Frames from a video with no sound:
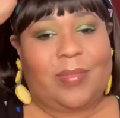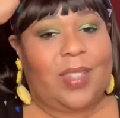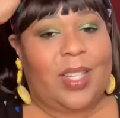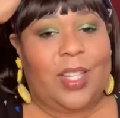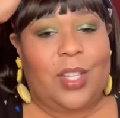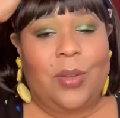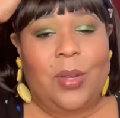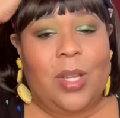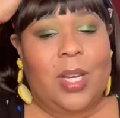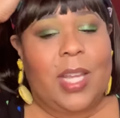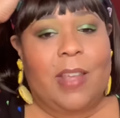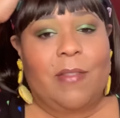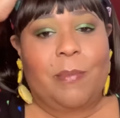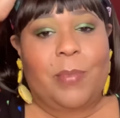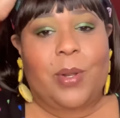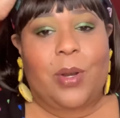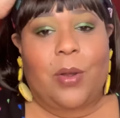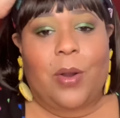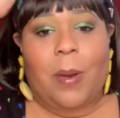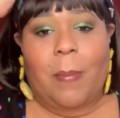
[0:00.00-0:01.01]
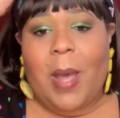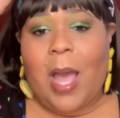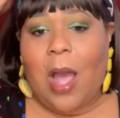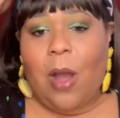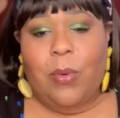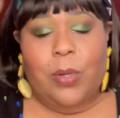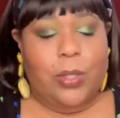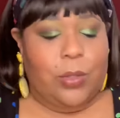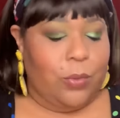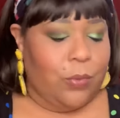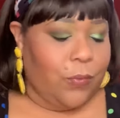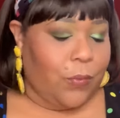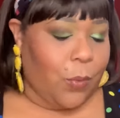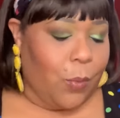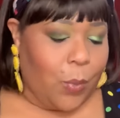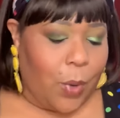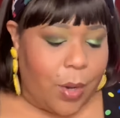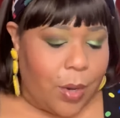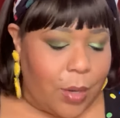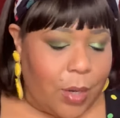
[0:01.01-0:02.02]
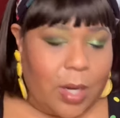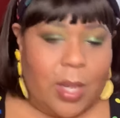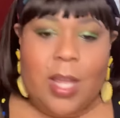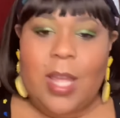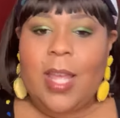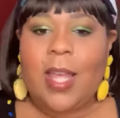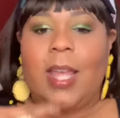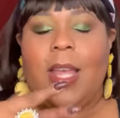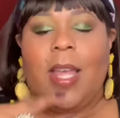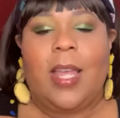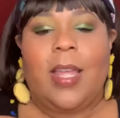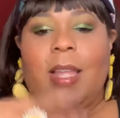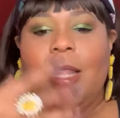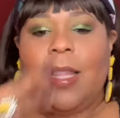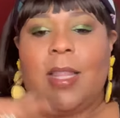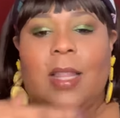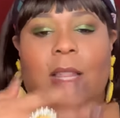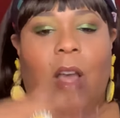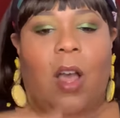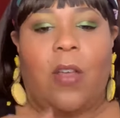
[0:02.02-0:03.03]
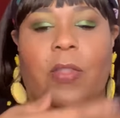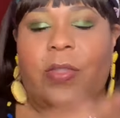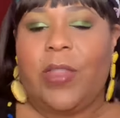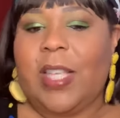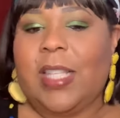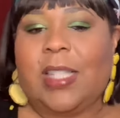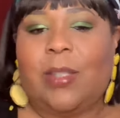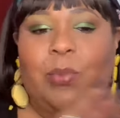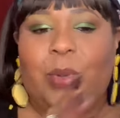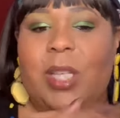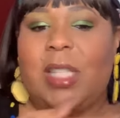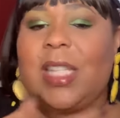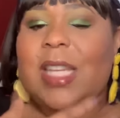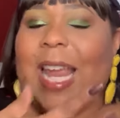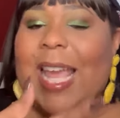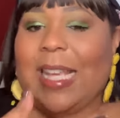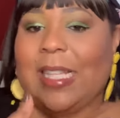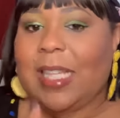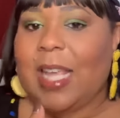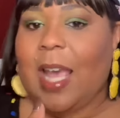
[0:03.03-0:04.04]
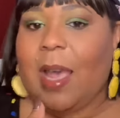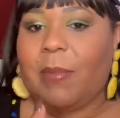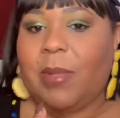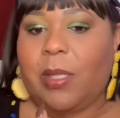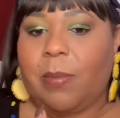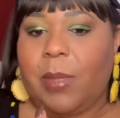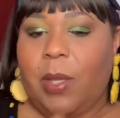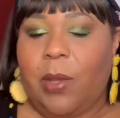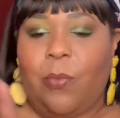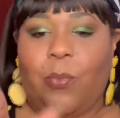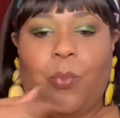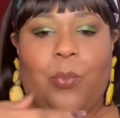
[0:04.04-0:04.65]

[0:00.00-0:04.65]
You could have even put on a power suit for work. This reads nighttime to me.